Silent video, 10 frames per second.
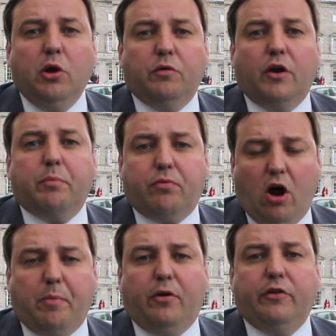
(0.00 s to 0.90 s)
without
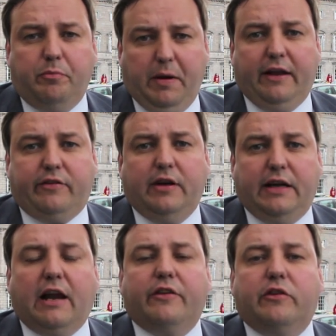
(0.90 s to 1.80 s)
proper debate and
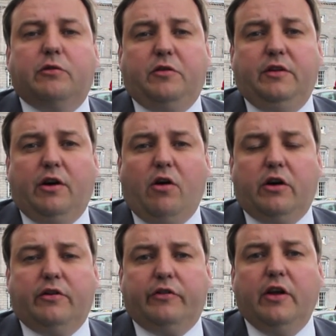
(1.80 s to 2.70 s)
analysis within the
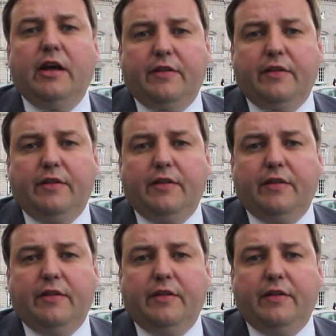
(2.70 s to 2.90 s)
Oireachtas.